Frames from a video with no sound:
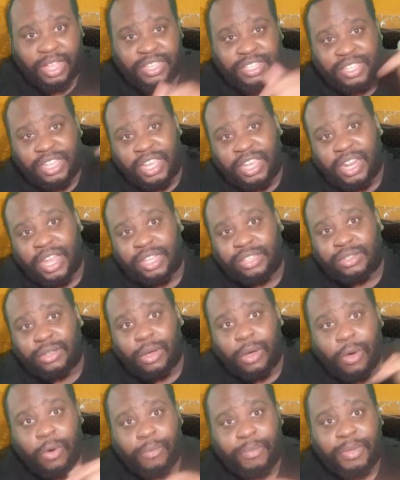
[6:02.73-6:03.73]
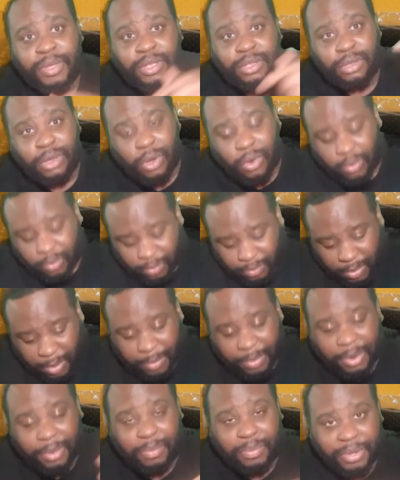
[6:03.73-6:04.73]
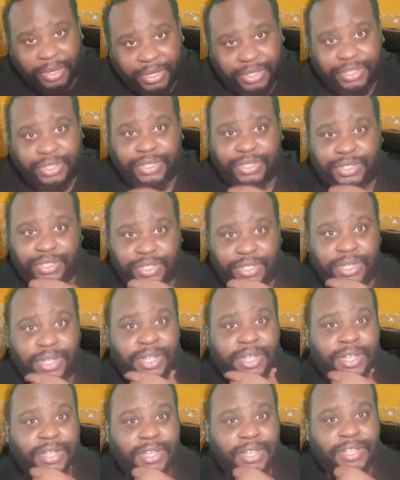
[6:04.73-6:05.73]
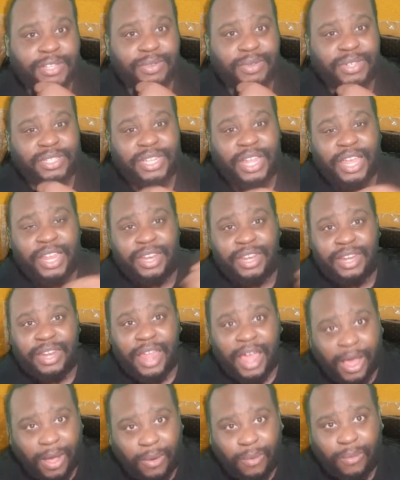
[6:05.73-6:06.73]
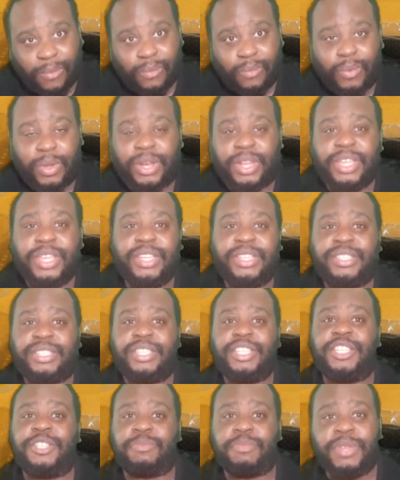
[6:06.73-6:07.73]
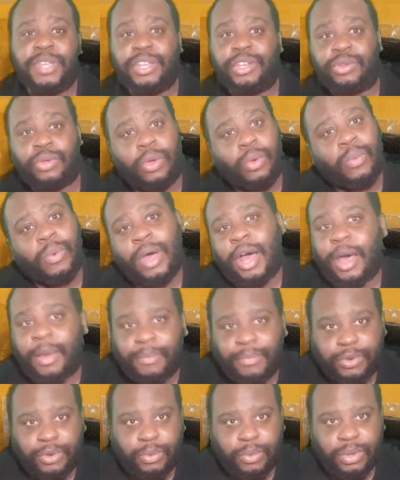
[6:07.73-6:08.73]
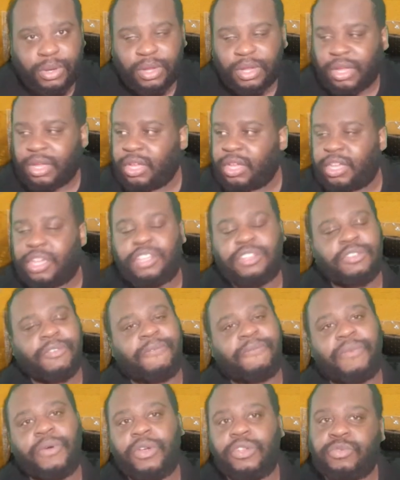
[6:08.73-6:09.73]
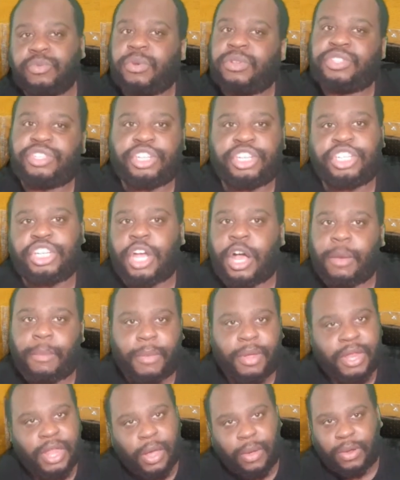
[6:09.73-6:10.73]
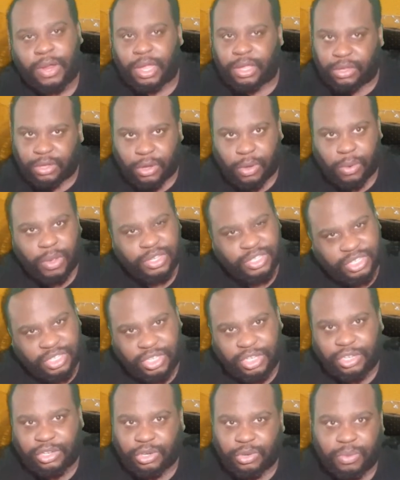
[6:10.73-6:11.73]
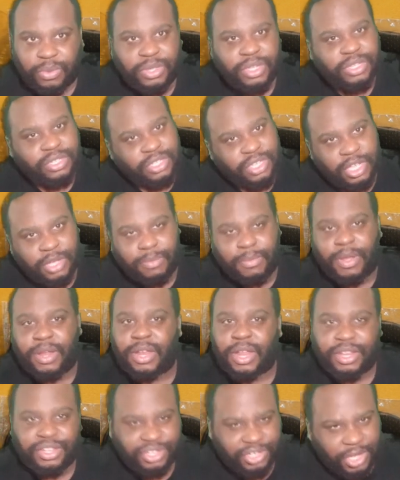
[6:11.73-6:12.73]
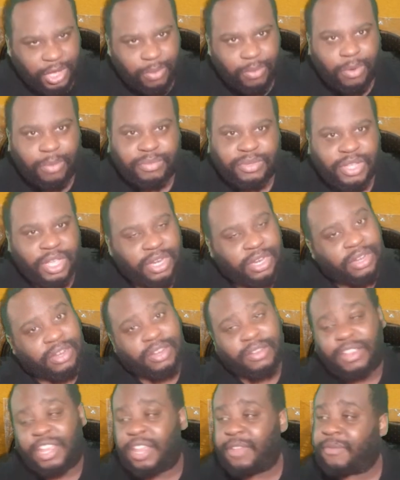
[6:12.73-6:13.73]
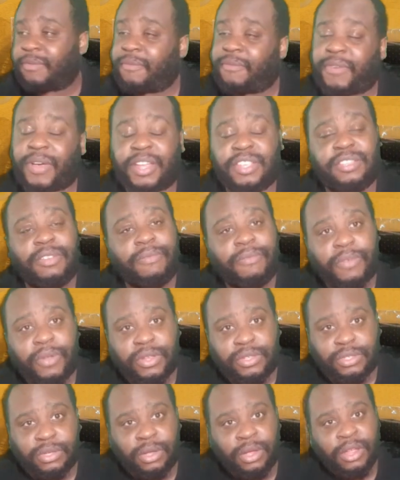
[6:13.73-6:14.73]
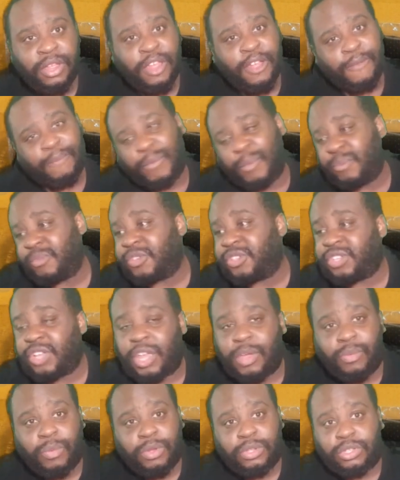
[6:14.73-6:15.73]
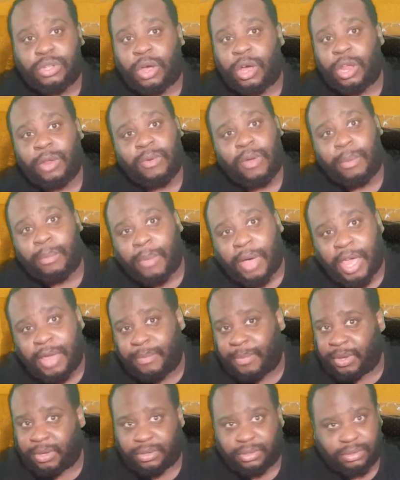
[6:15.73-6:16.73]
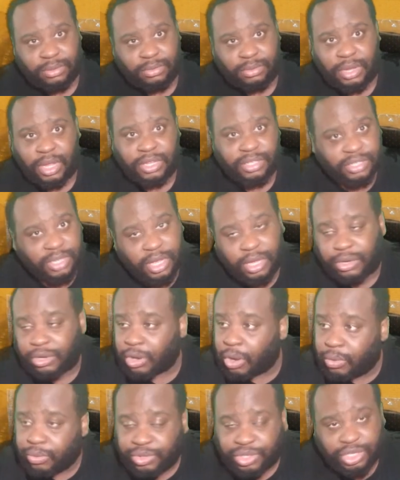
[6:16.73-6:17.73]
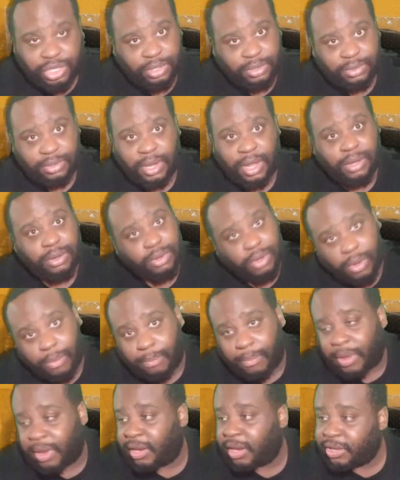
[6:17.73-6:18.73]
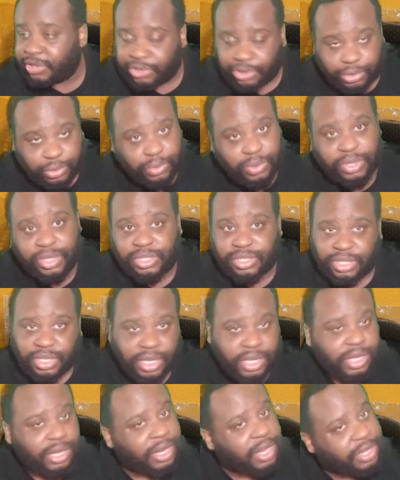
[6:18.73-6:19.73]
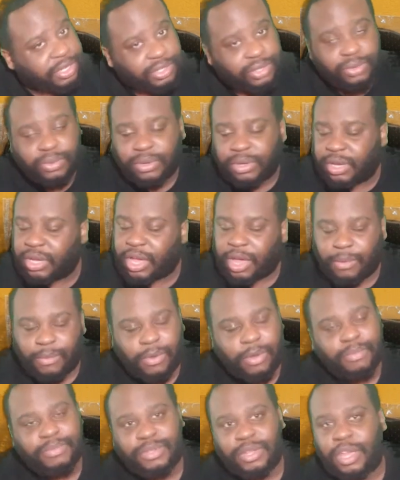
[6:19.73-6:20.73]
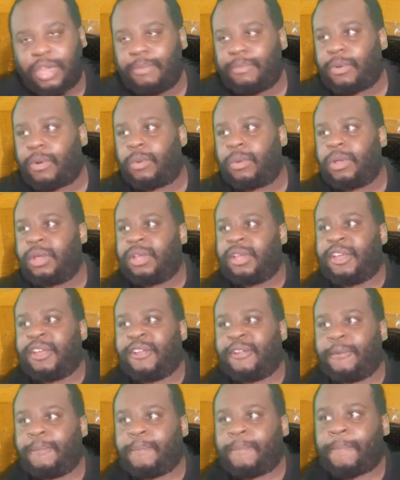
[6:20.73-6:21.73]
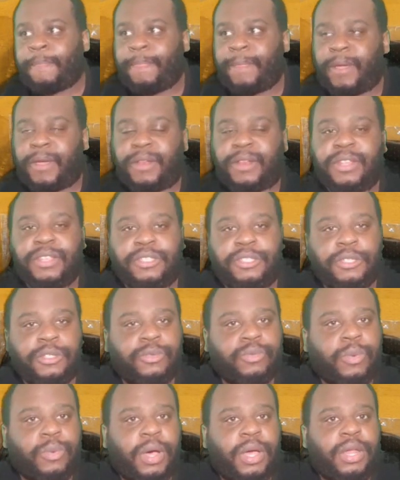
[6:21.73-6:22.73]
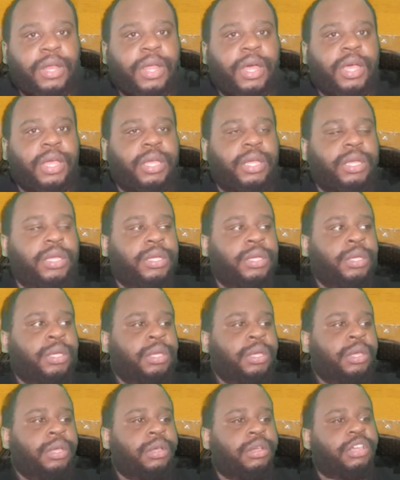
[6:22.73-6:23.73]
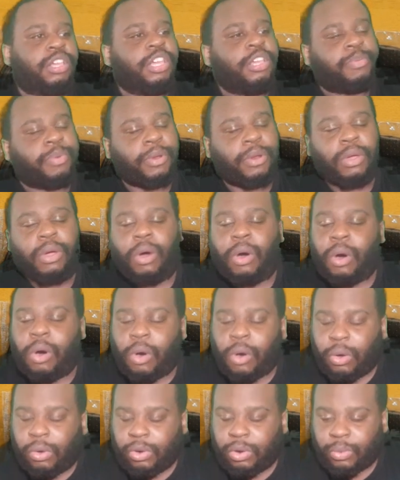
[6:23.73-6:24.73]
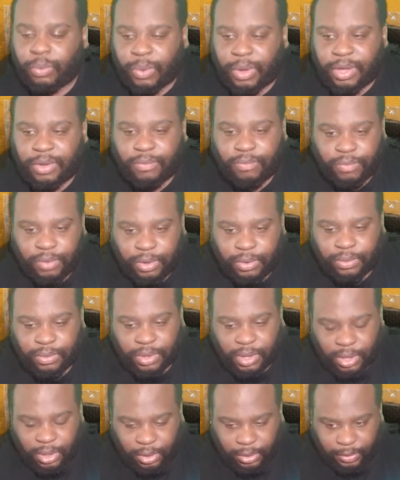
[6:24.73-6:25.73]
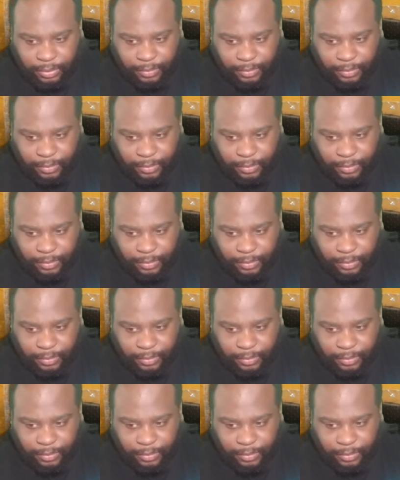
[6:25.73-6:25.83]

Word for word: I say that to homie. Yo, remember the pictures, G. So it's like now, when he sees me doing what I'm doing, he's the first one to shout man out. Like, yo, I see you doing your thing, man. Like, do you get what I'm saying? And even vice versa. I'm saying one to holler at my man. Like saying, yo, G, like, come man, let's do this thing and let's do it. You get what I'm saying, bro? And this is why, like, keeping it all the way real, yeah?